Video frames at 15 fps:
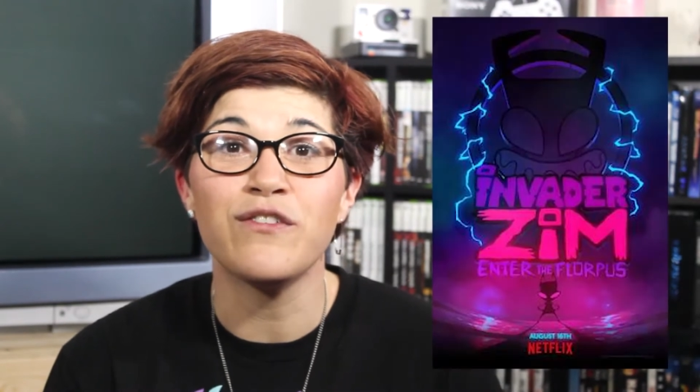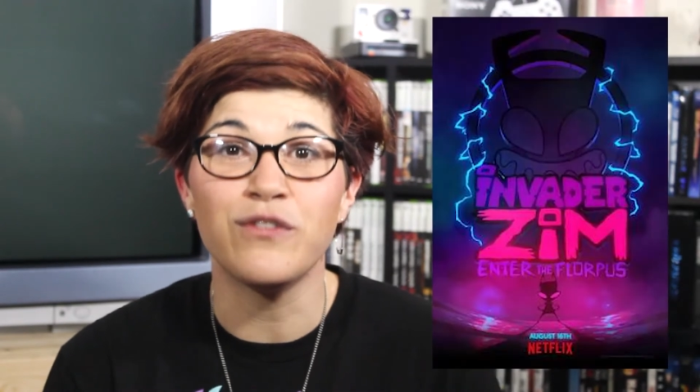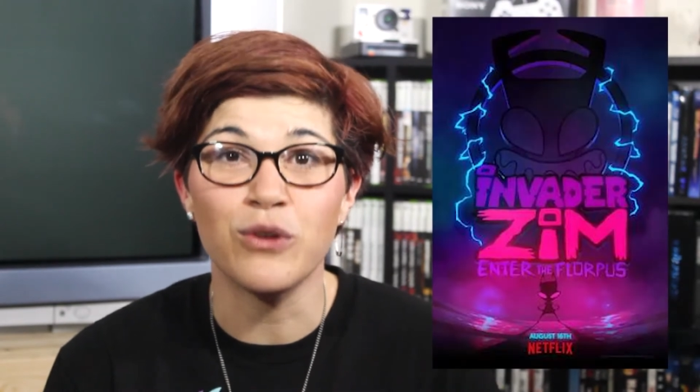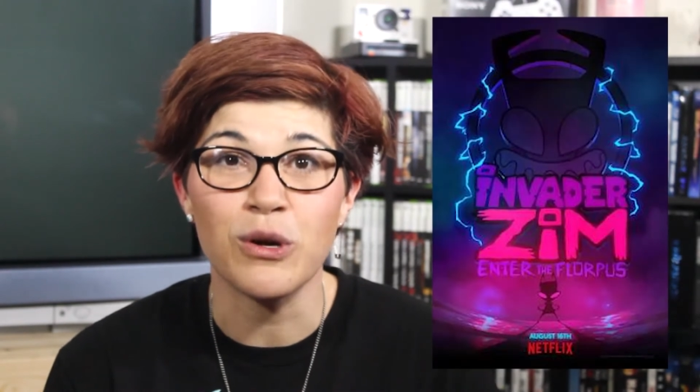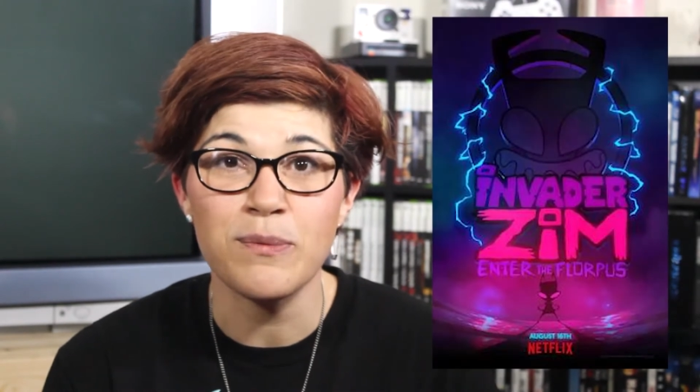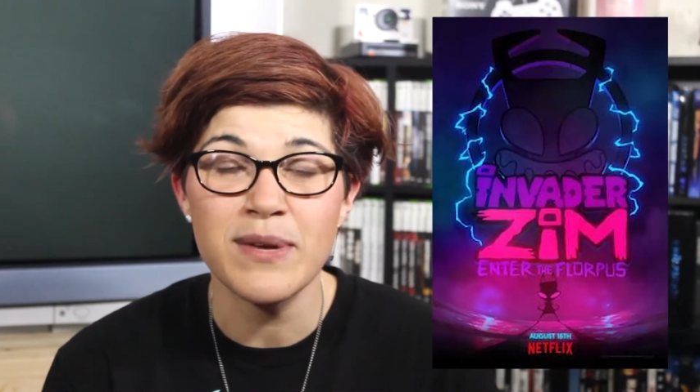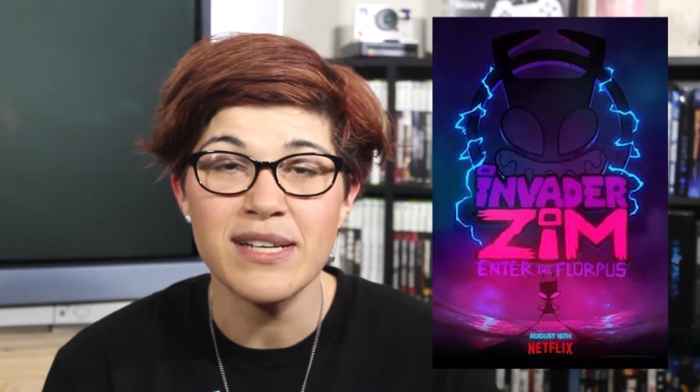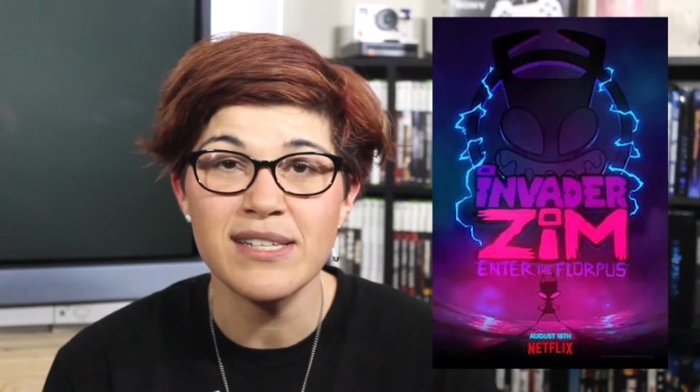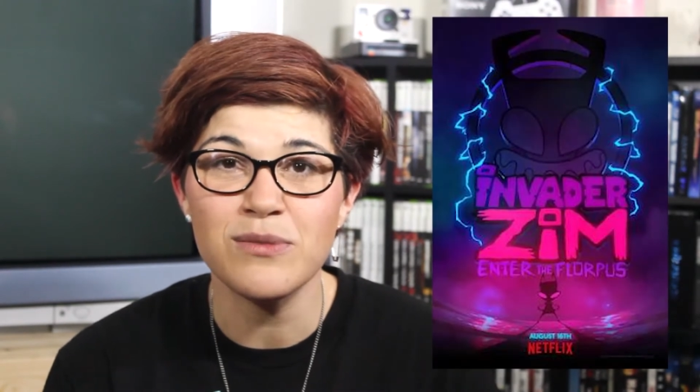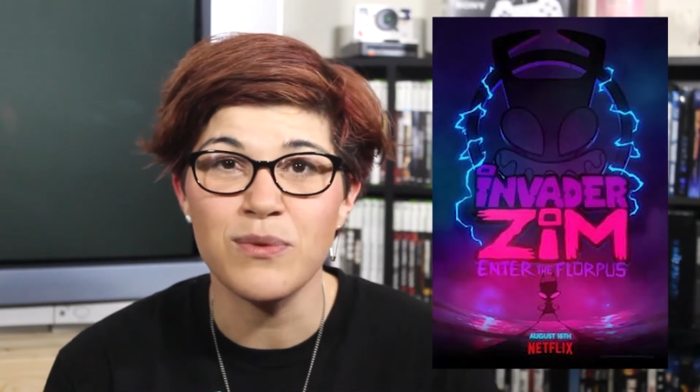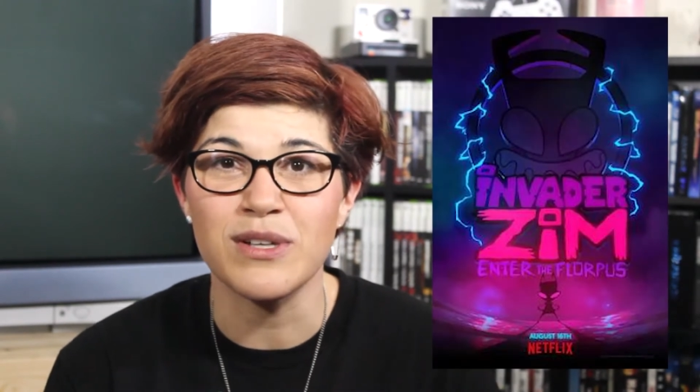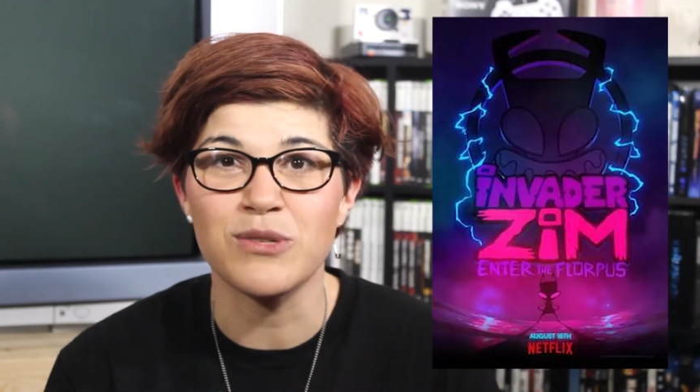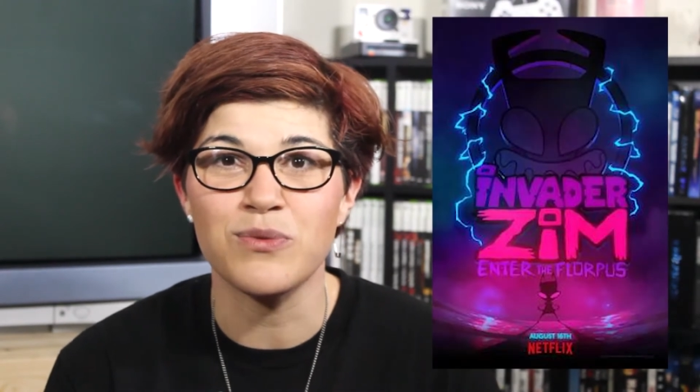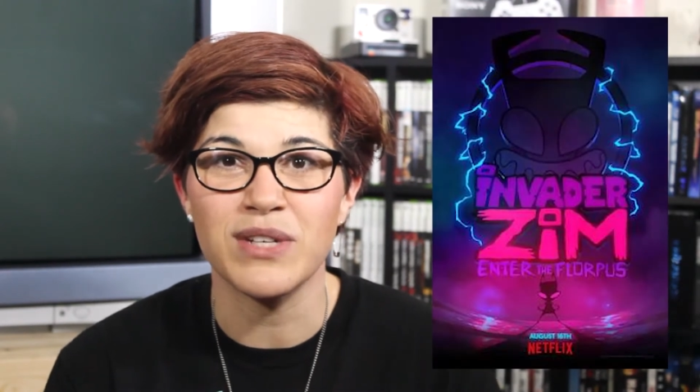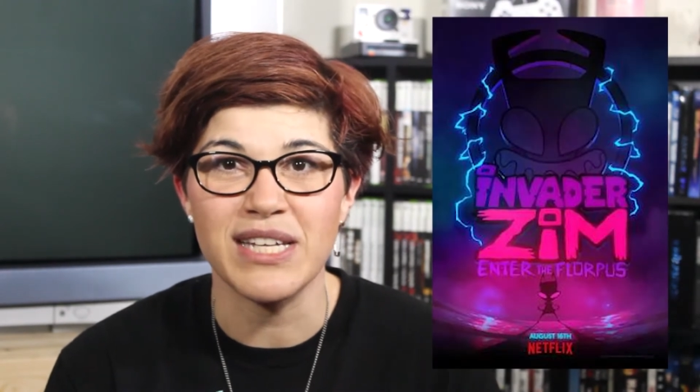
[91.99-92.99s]
Florpus
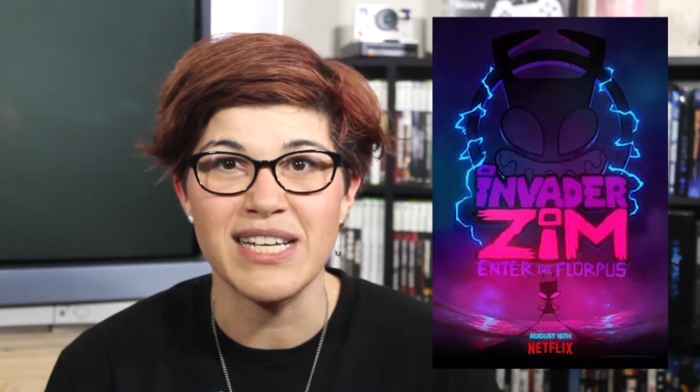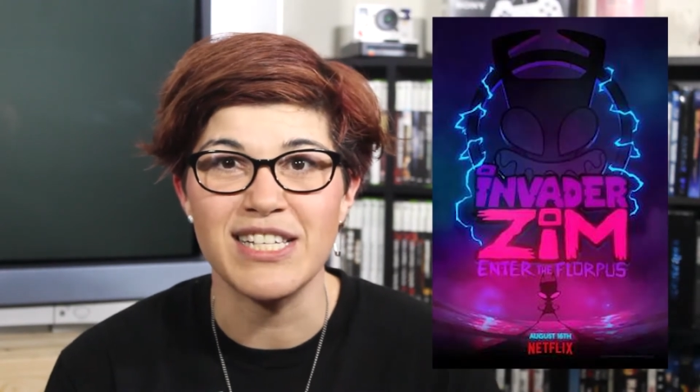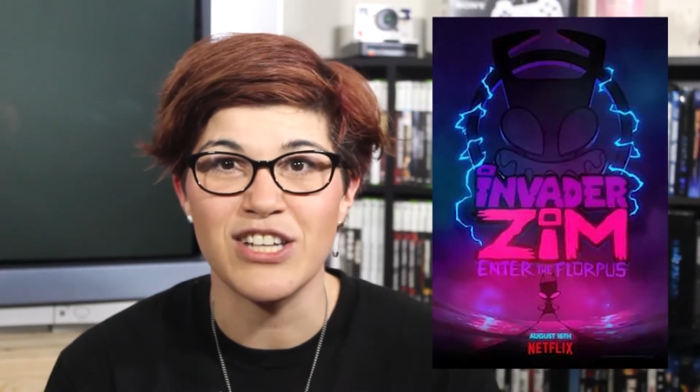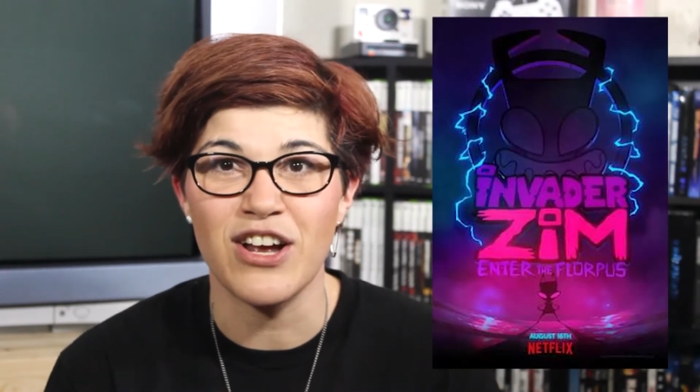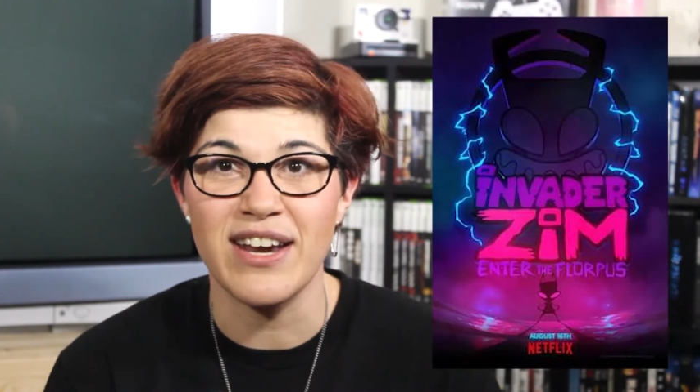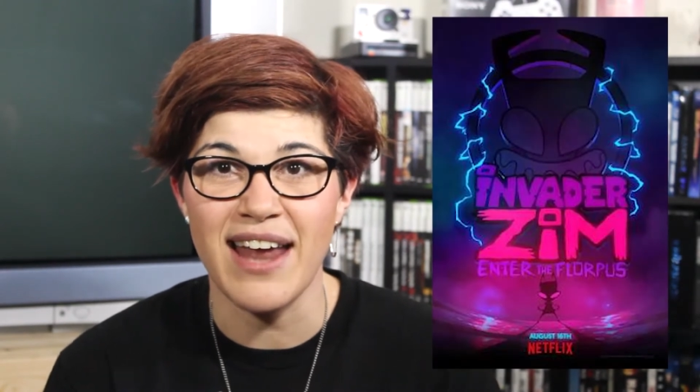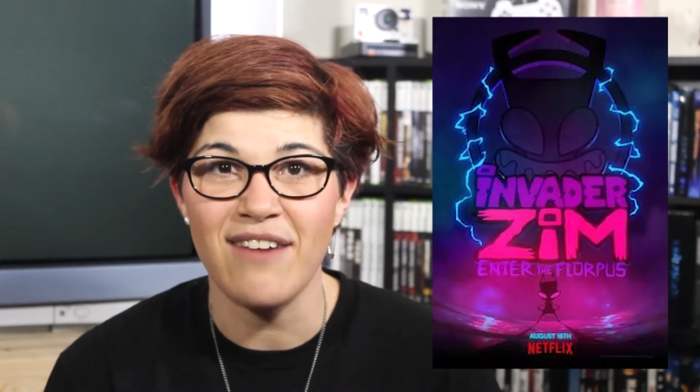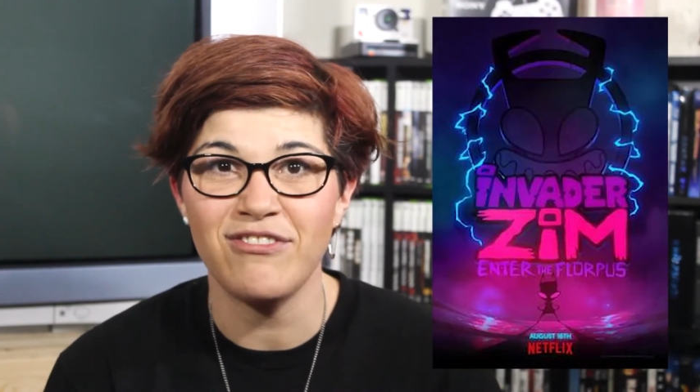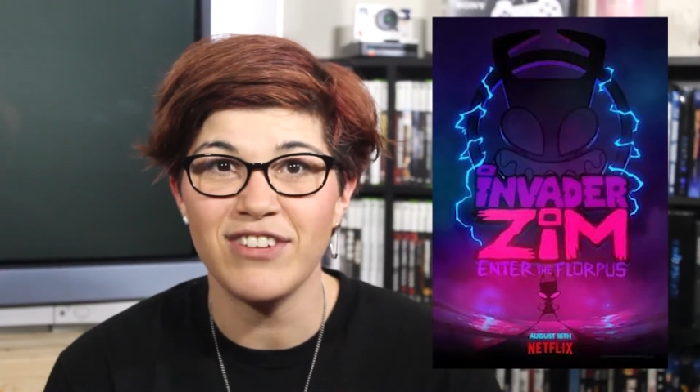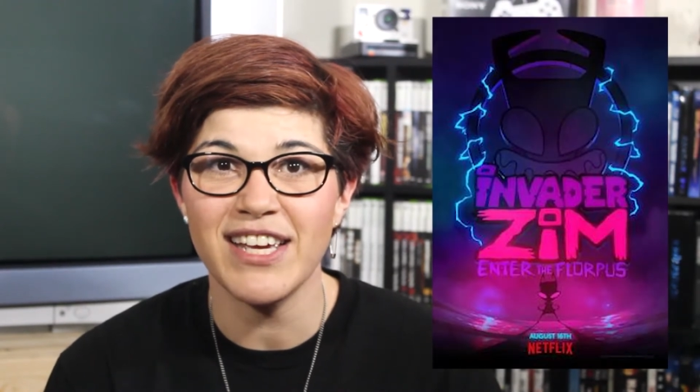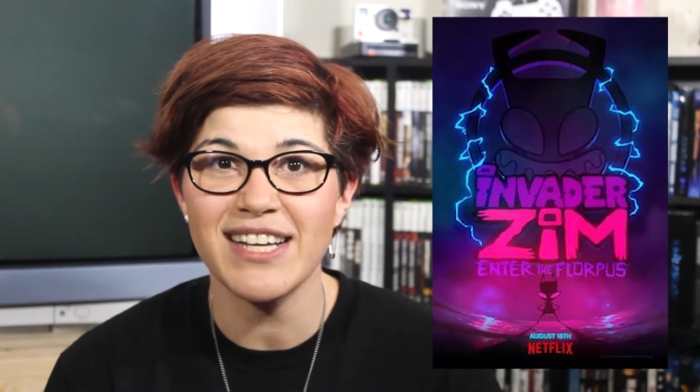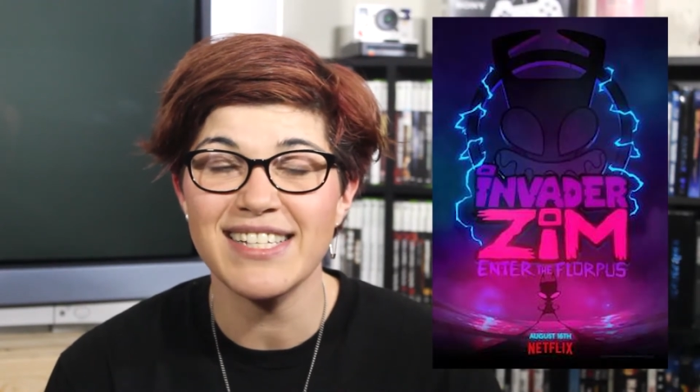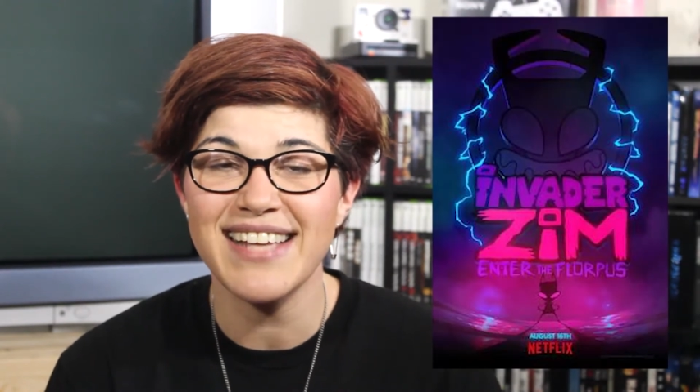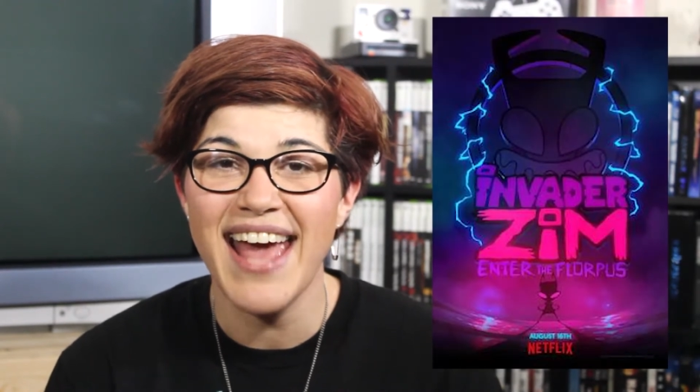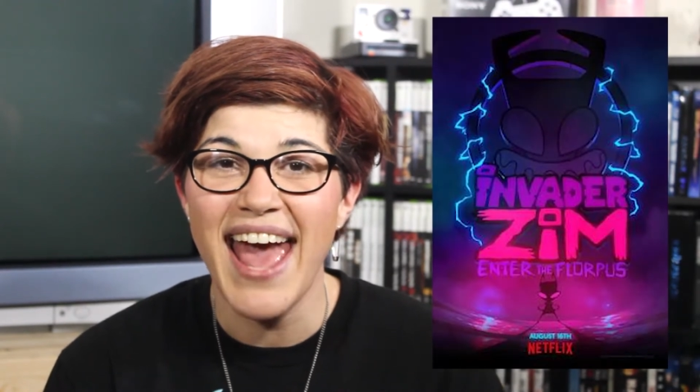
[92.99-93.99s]
was released on
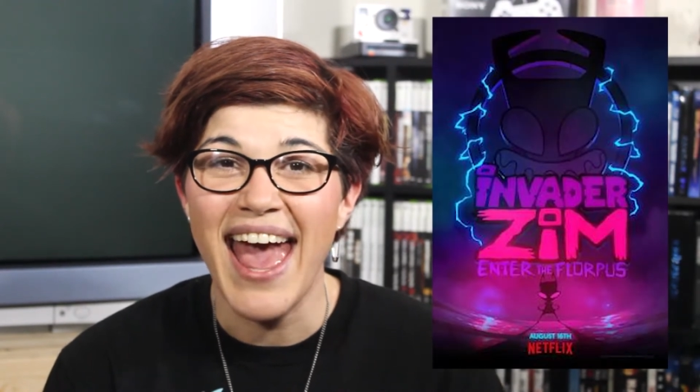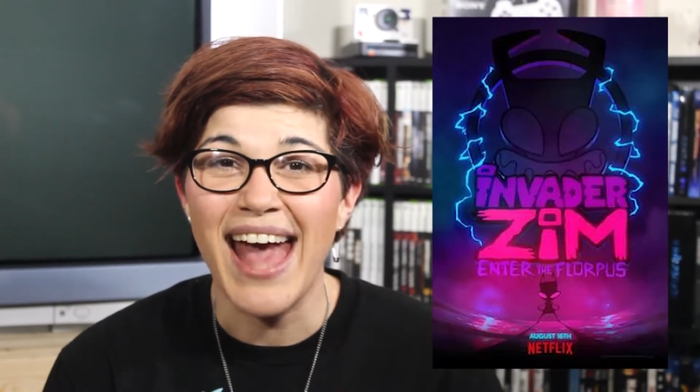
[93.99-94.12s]
Netflix